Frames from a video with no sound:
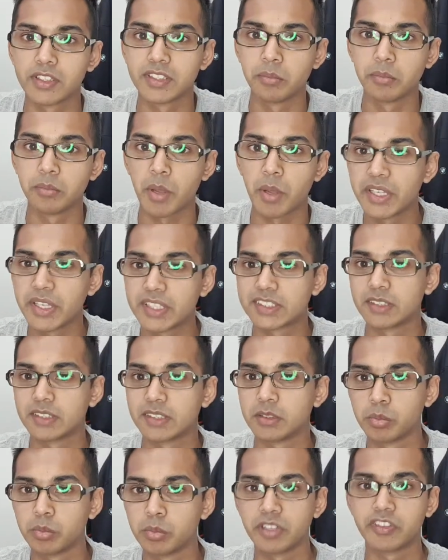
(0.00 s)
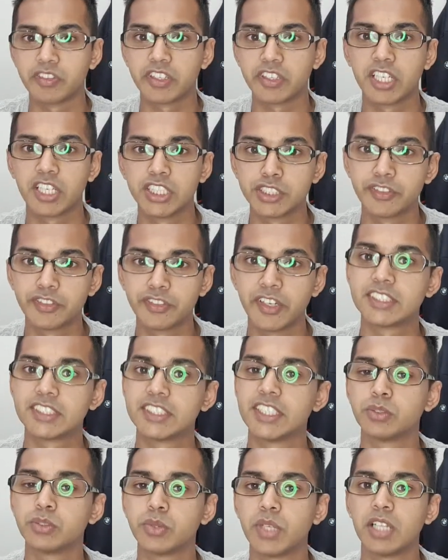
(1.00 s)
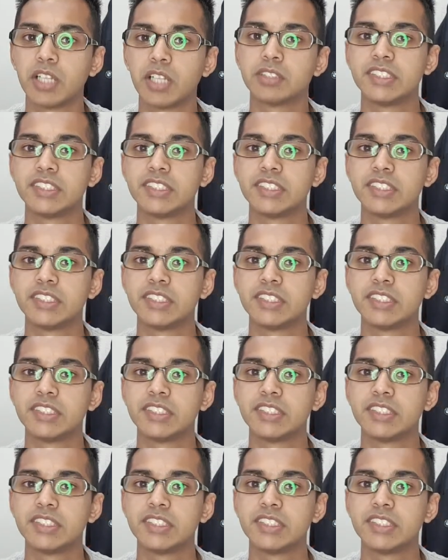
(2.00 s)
Maybe it's a little bit of a cringe fest as well.